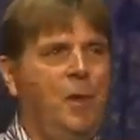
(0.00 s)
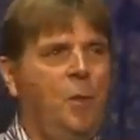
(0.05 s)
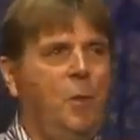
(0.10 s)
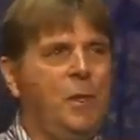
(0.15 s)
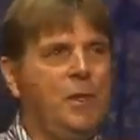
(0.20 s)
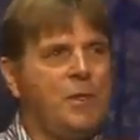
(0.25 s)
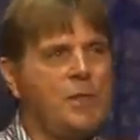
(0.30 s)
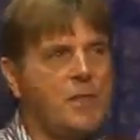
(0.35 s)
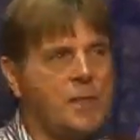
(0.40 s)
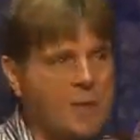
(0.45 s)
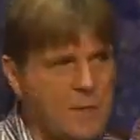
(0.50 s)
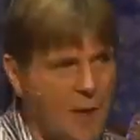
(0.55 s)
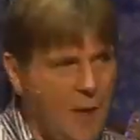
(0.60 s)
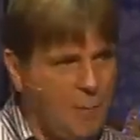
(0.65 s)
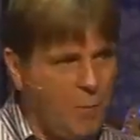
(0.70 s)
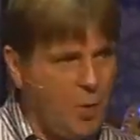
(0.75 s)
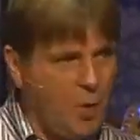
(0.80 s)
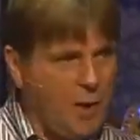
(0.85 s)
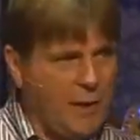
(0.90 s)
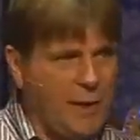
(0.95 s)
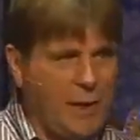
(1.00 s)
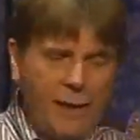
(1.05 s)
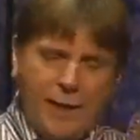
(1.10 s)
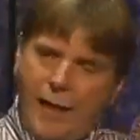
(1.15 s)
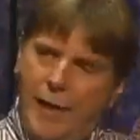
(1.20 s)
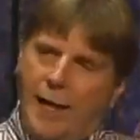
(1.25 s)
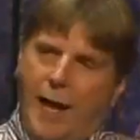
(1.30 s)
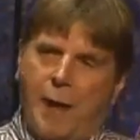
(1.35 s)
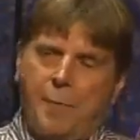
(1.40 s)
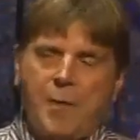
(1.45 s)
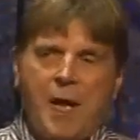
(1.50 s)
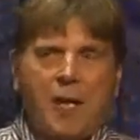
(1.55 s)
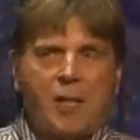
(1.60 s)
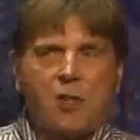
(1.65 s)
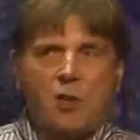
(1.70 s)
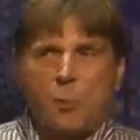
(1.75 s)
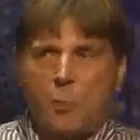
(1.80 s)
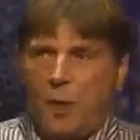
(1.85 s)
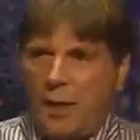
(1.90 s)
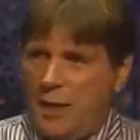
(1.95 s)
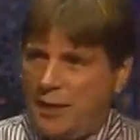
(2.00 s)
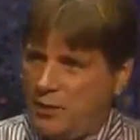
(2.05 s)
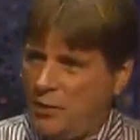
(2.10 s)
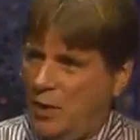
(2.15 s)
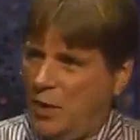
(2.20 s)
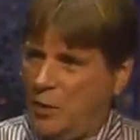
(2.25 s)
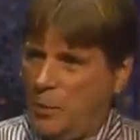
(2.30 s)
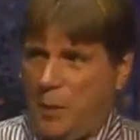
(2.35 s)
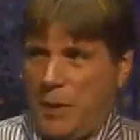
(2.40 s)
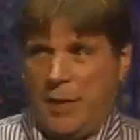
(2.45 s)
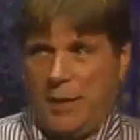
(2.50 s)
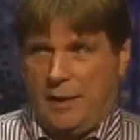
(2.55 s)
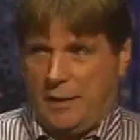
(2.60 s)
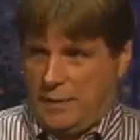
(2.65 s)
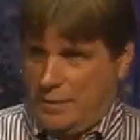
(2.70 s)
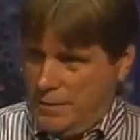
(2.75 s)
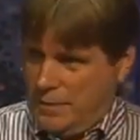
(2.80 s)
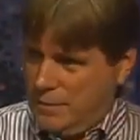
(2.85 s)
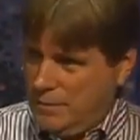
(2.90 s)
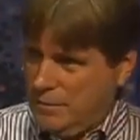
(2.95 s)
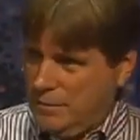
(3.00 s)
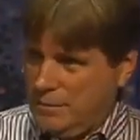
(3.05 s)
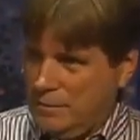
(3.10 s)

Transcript: when someone, and again, I'm not going to apply it to all the pagans,